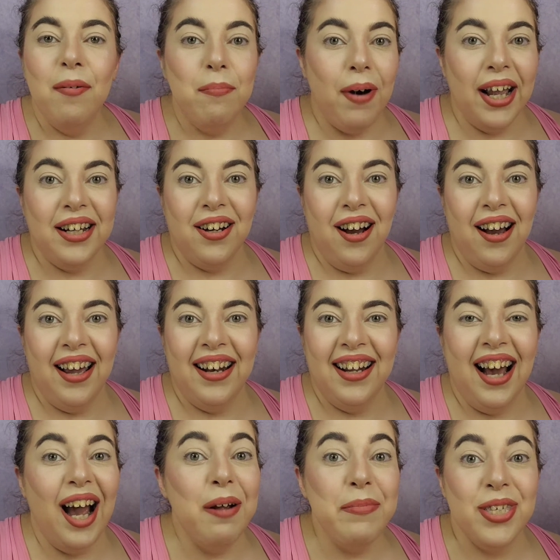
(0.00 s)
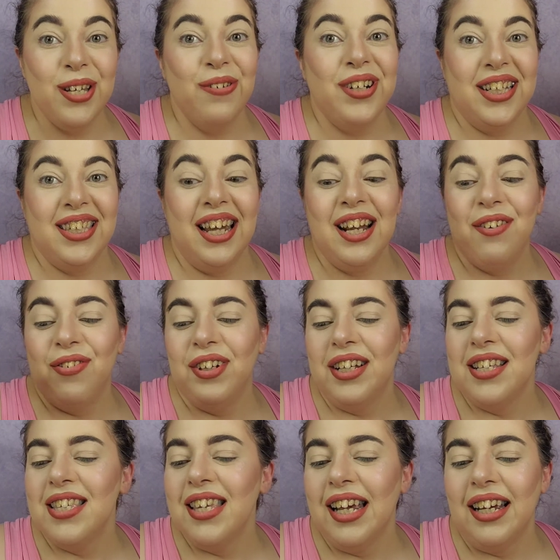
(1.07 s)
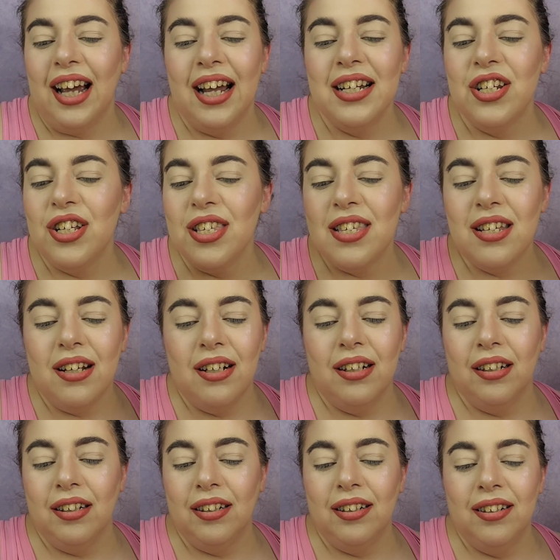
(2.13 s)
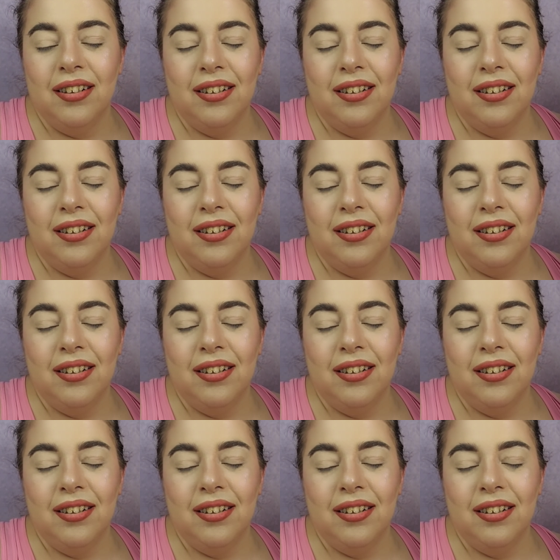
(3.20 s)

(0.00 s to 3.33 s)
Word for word: My god, I'm so excited for this. Like, I just, oh,